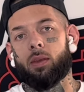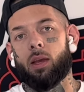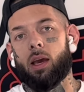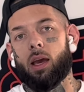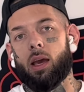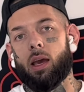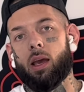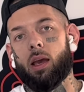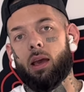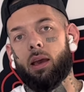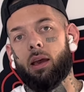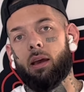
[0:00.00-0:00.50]

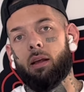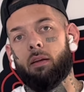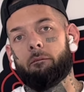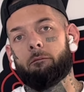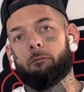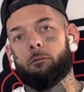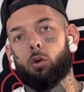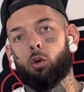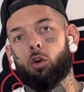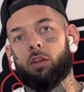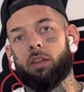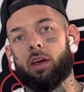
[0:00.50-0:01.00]
and
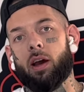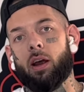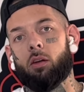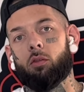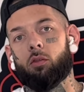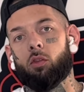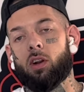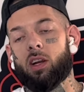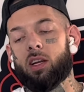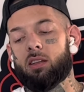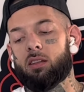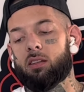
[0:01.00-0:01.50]
for that
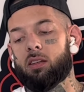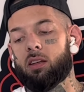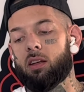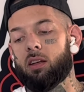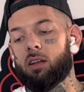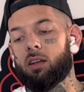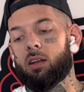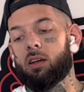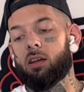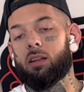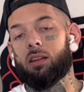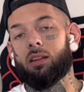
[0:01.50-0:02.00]

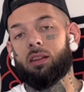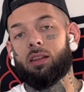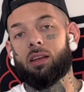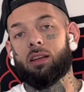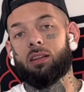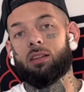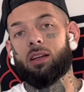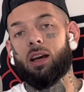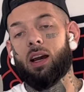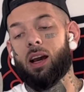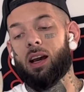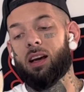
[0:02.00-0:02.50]
reason,
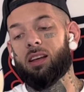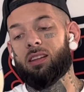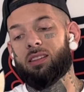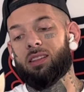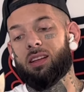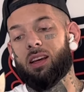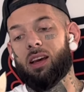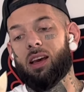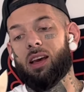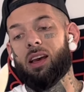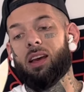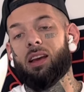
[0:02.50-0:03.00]
this
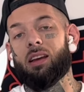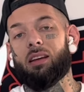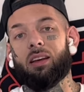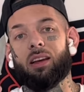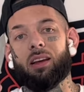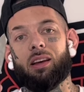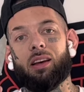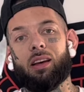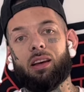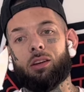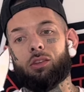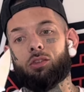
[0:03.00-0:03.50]
has
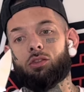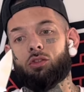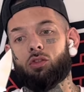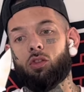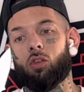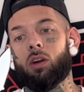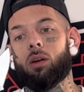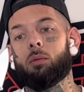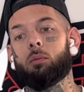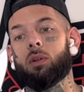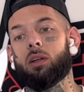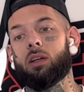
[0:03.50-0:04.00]
a
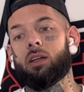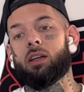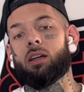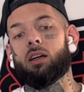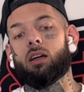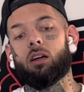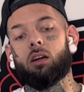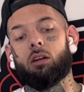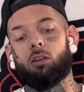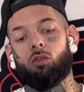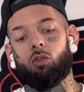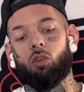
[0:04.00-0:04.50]
extremely
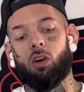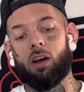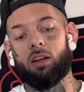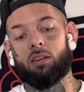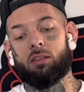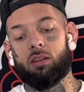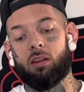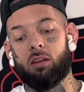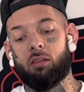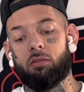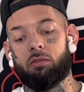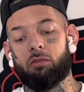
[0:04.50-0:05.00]

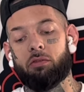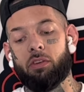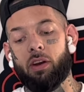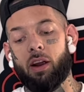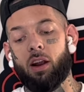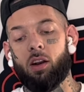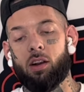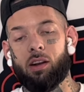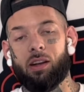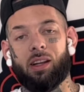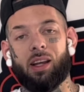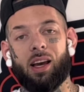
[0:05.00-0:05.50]
aggressive,
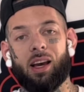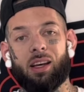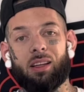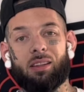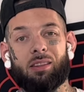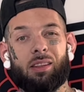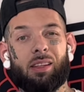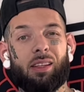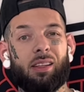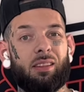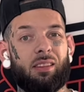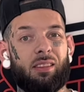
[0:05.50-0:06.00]
very
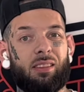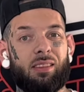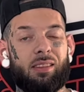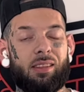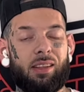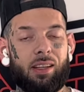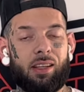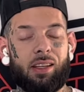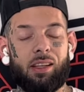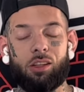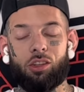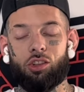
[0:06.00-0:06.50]
nasty,
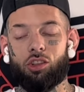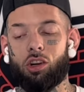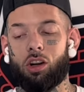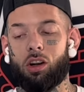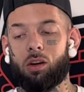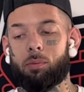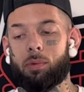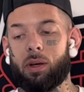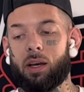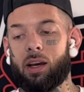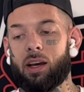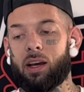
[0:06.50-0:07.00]
sticky,
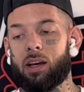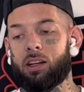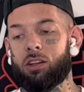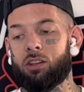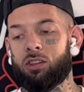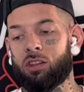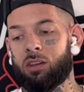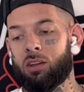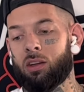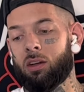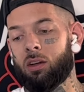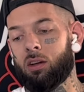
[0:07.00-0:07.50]
sharp
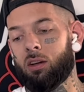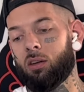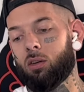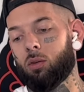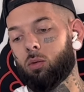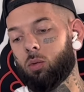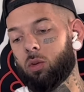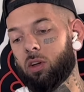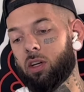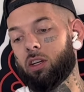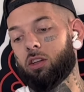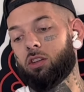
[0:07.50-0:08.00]
edge,
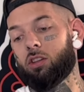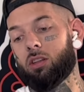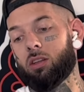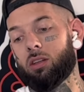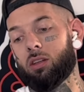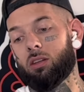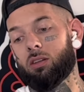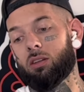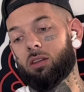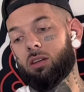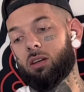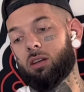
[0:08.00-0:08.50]
which
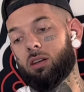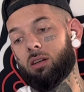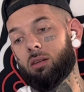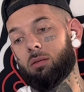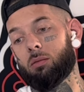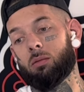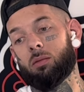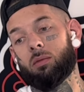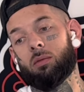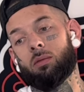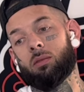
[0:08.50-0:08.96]
is, um,